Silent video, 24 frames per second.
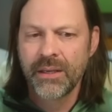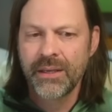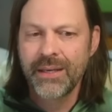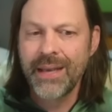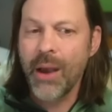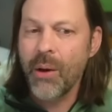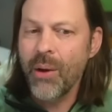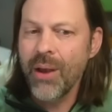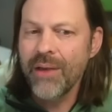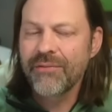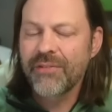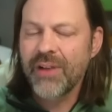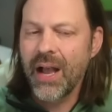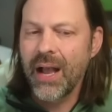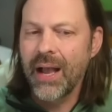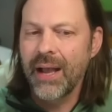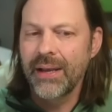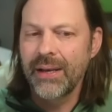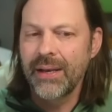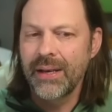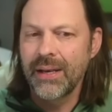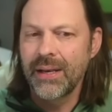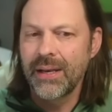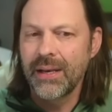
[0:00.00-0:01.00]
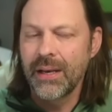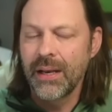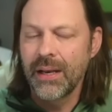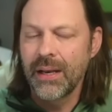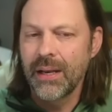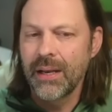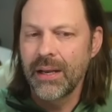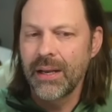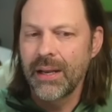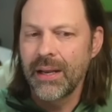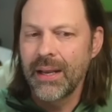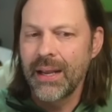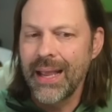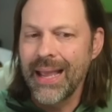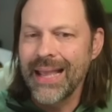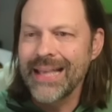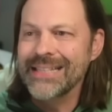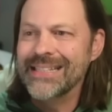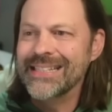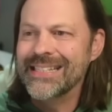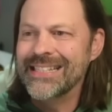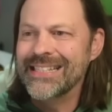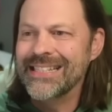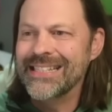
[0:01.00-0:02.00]
Now I've got
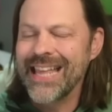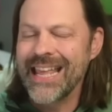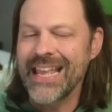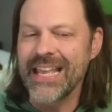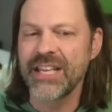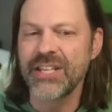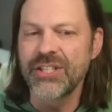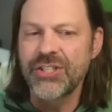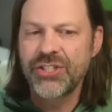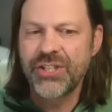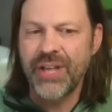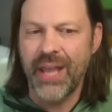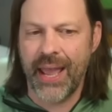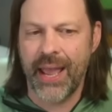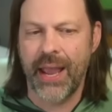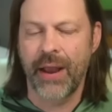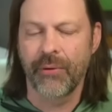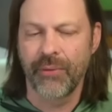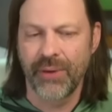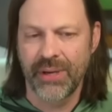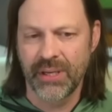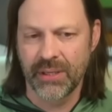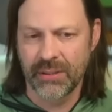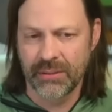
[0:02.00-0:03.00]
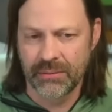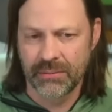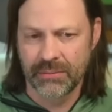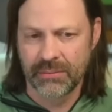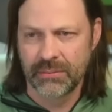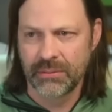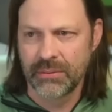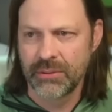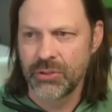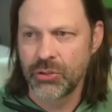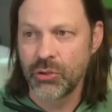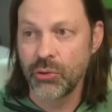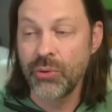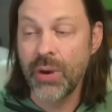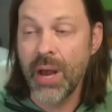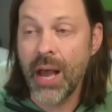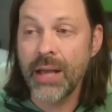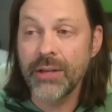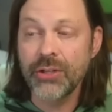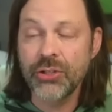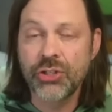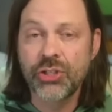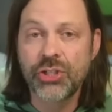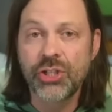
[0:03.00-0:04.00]
a staged area. So
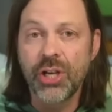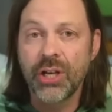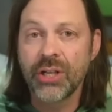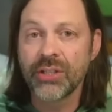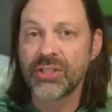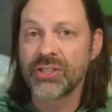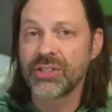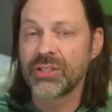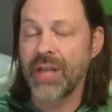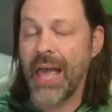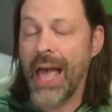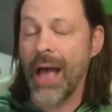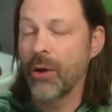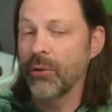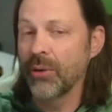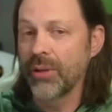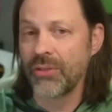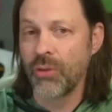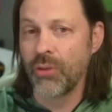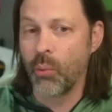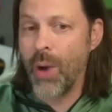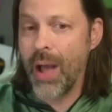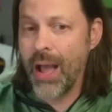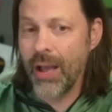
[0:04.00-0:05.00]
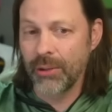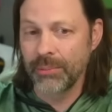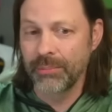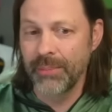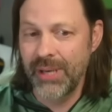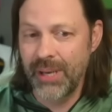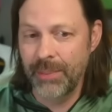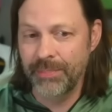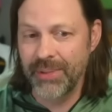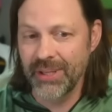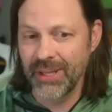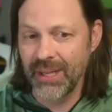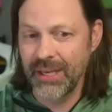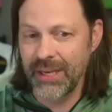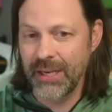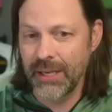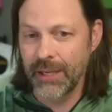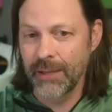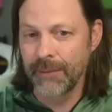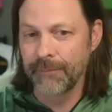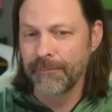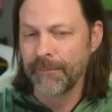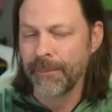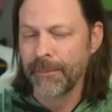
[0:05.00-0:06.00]
not just out in the wild
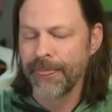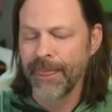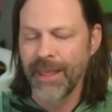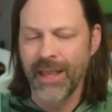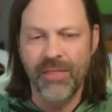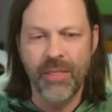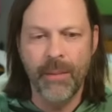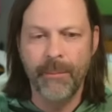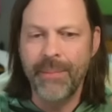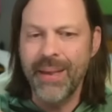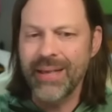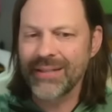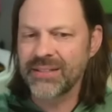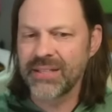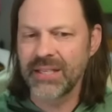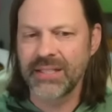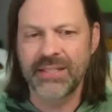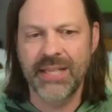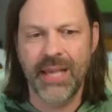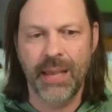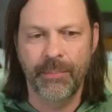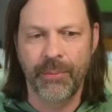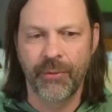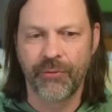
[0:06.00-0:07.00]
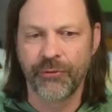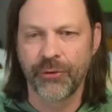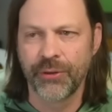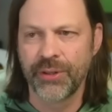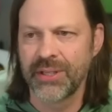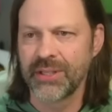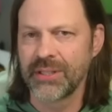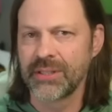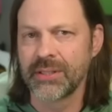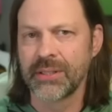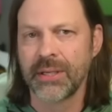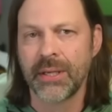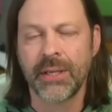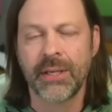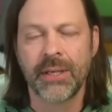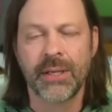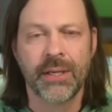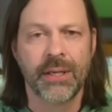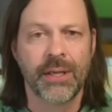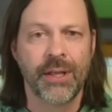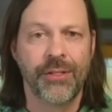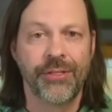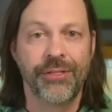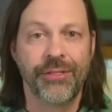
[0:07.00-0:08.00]
manipulating it. And the best example for this,
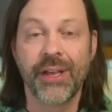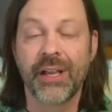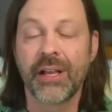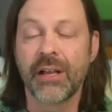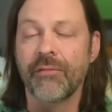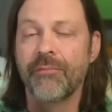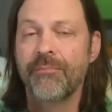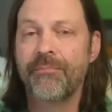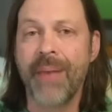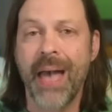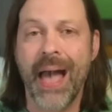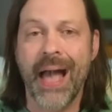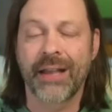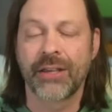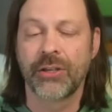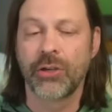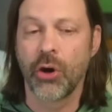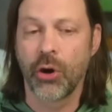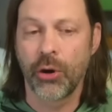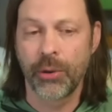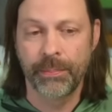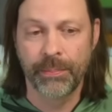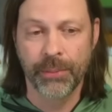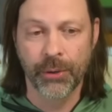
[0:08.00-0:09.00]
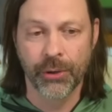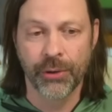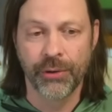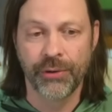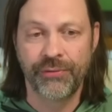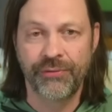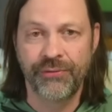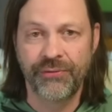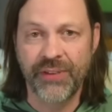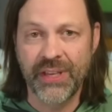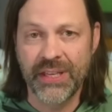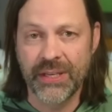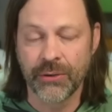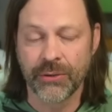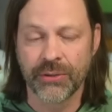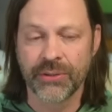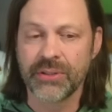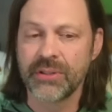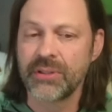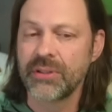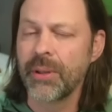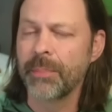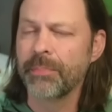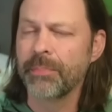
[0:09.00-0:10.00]
think of backyard bird
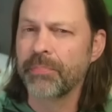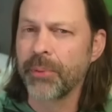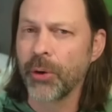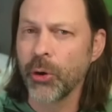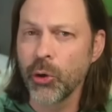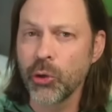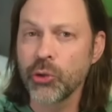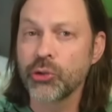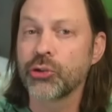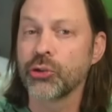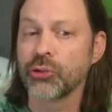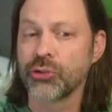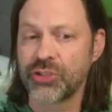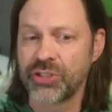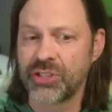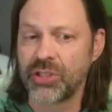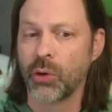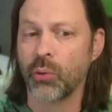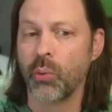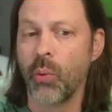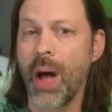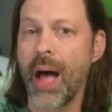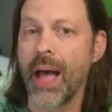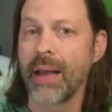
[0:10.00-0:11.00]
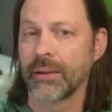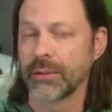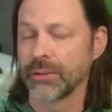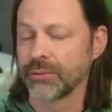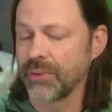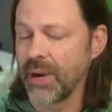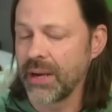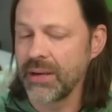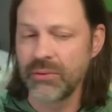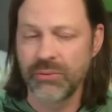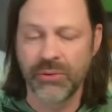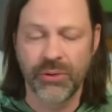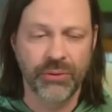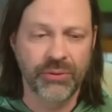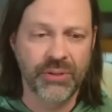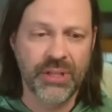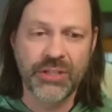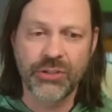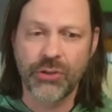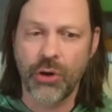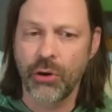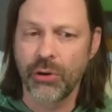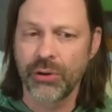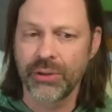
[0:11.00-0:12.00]
feeders. The birds are still wild, right? They're,
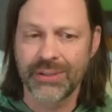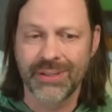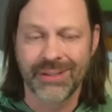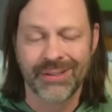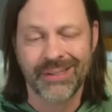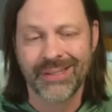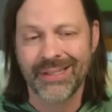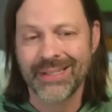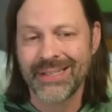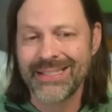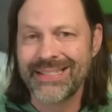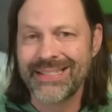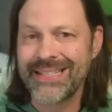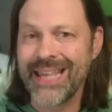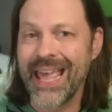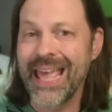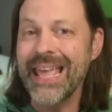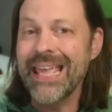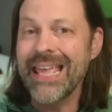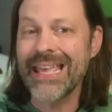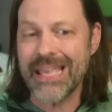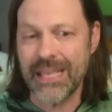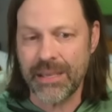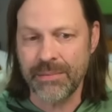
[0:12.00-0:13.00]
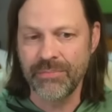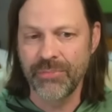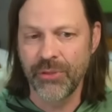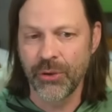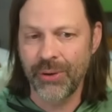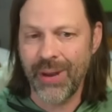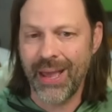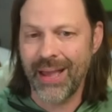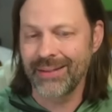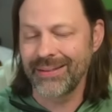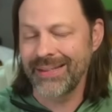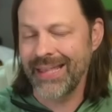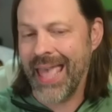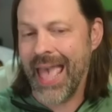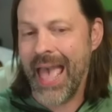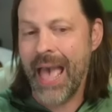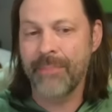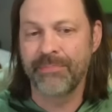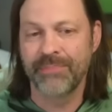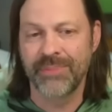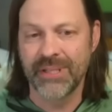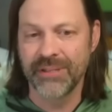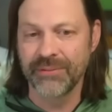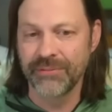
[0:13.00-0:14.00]
these aren't tame, they're not
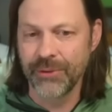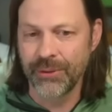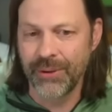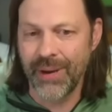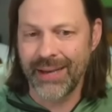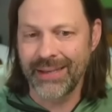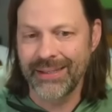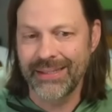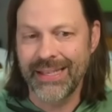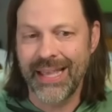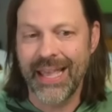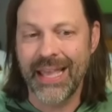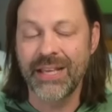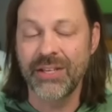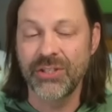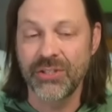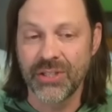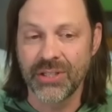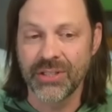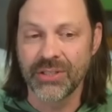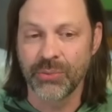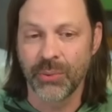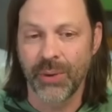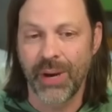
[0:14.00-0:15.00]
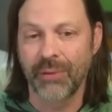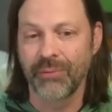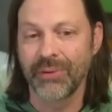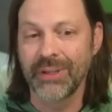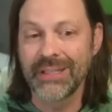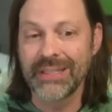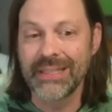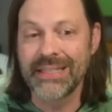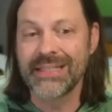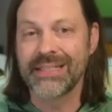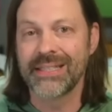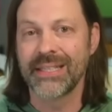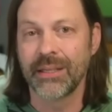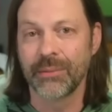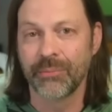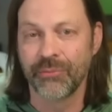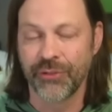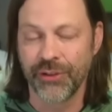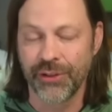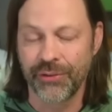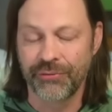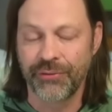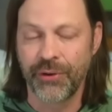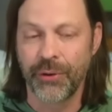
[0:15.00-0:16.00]
captive, they're not in cages. We're not releasing
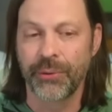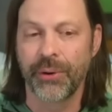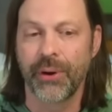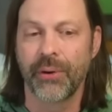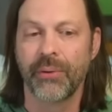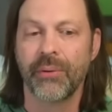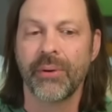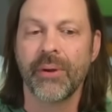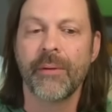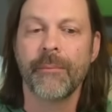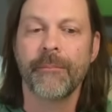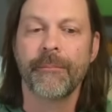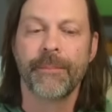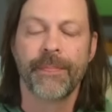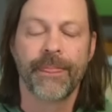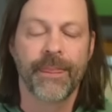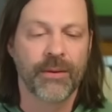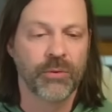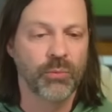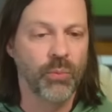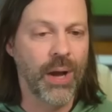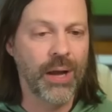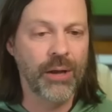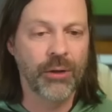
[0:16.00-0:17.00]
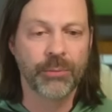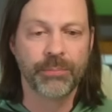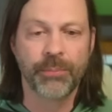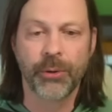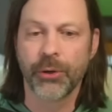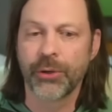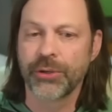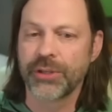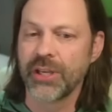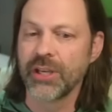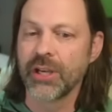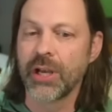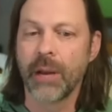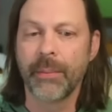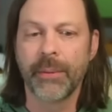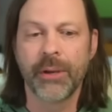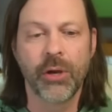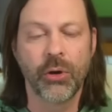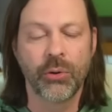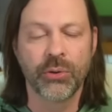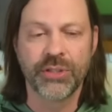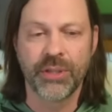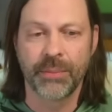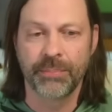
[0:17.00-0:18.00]
them for the photo. Wild bird can come
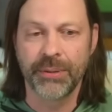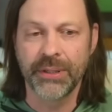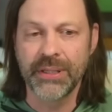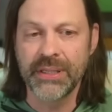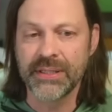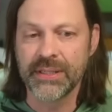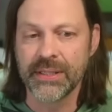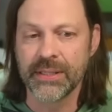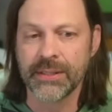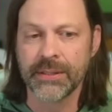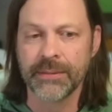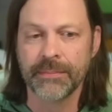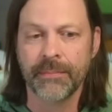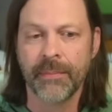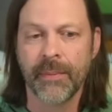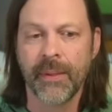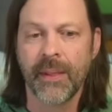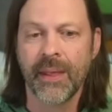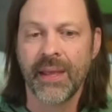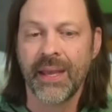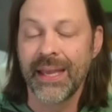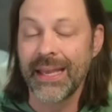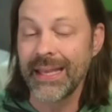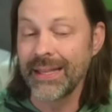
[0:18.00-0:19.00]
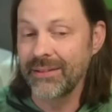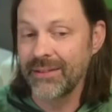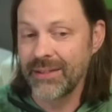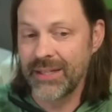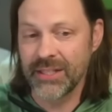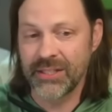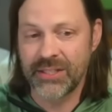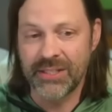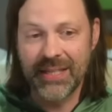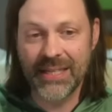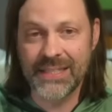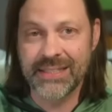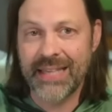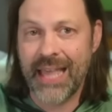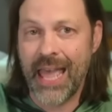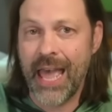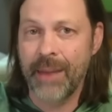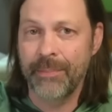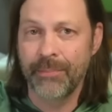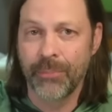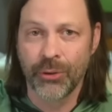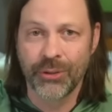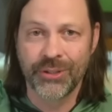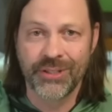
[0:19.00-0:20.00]
and go as it pleases. It, this these
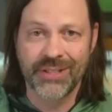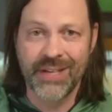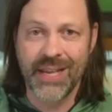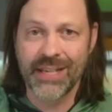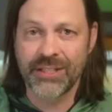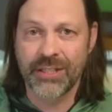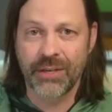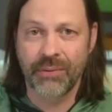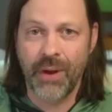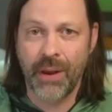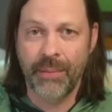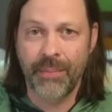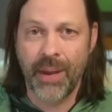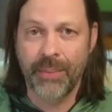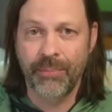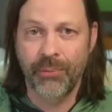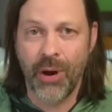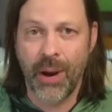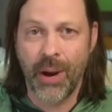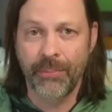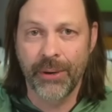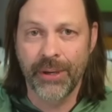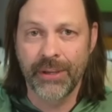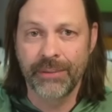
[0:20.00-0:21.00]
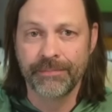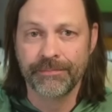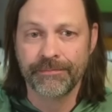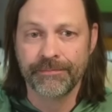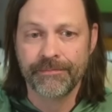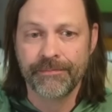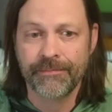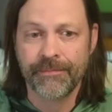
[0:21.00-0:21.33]
catbirds nest around my property.